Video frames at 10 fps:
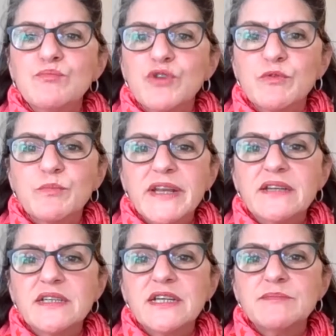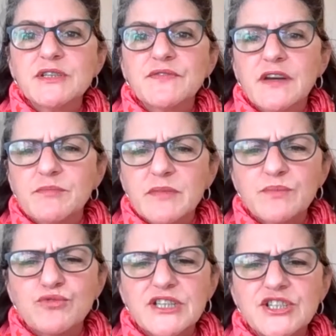probably in terms of
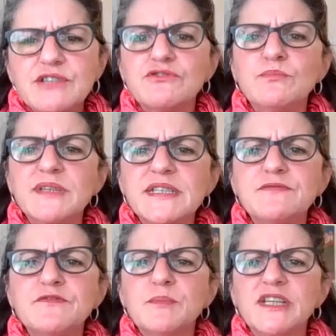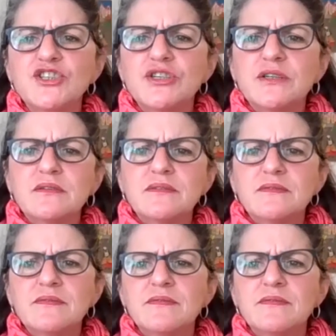government pressure or misinformation?